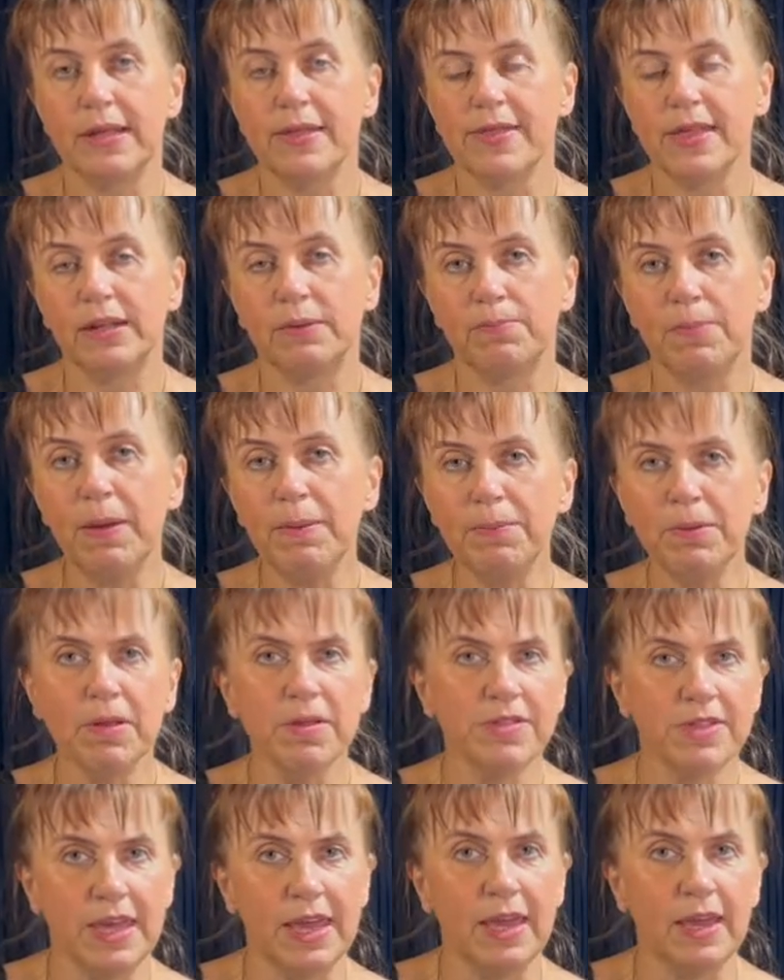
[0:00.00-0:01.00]
That people
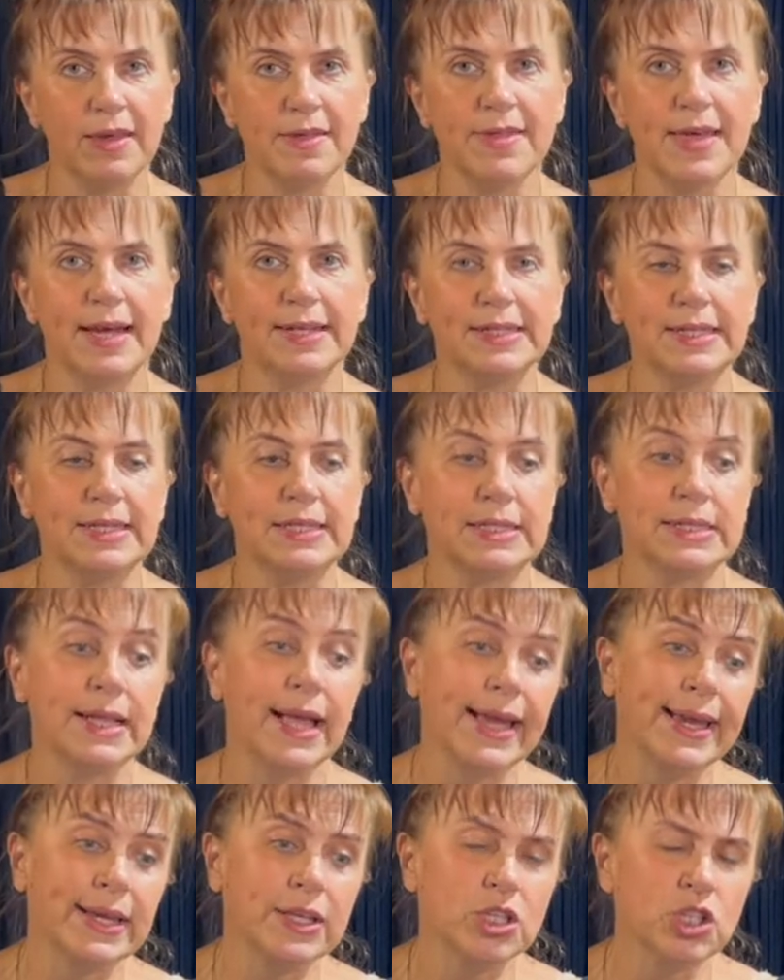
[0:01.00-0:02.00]
think that it's
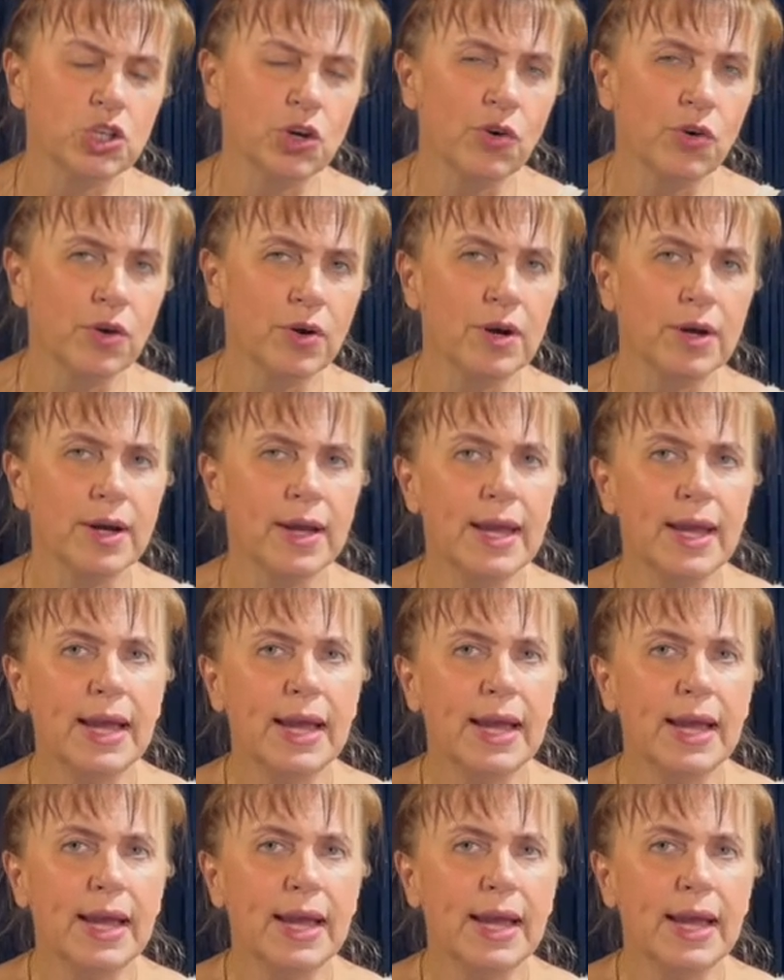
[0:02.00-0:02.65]
like a chalk,